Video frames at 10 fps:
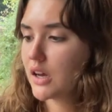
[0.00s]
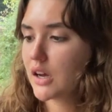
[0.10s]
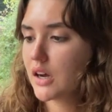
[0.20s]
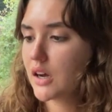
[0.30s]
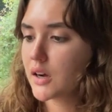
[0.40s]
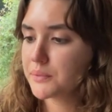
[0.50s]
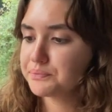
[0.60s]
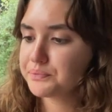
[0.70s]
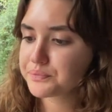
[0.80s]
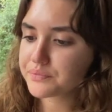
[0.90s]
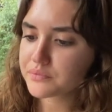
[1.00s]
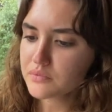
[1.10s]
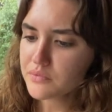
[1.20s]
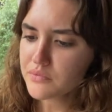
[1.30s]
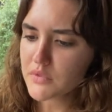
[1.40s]

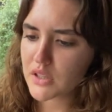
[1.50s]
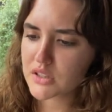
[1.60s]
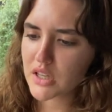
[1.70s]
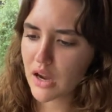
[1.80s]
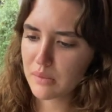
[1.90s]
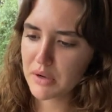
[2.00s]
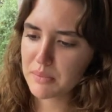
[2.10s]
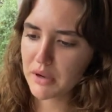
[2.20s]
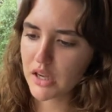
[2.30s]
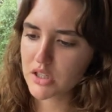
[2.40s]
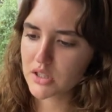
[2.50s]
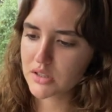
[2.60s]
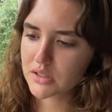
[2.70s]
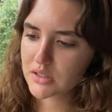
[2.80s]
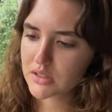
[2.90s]
Let's see how many
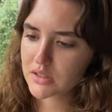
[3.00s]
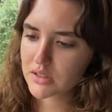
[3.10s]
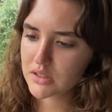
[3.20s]
pages.